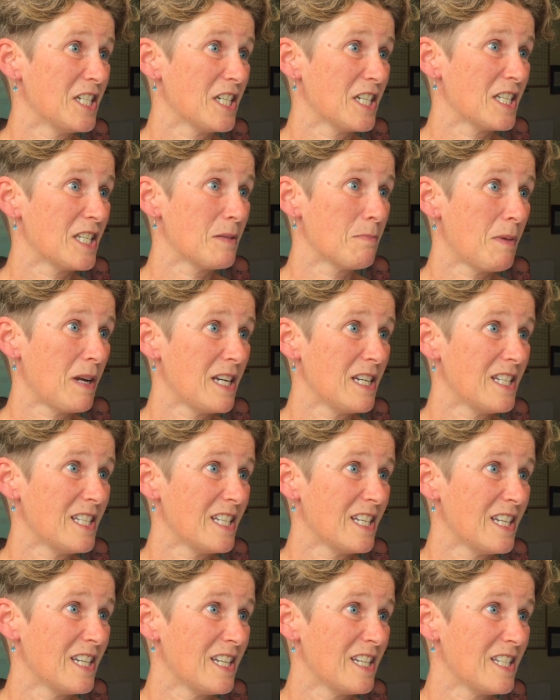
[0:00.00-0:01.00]

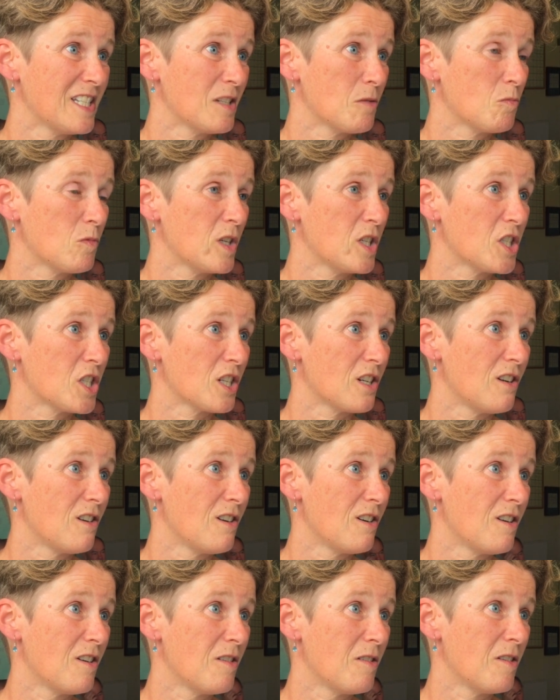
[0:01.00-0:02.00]
spaces which
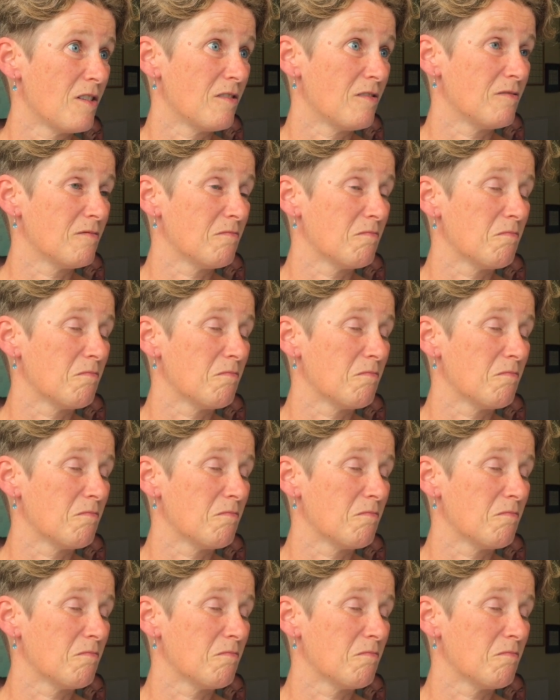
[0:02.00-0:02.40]
are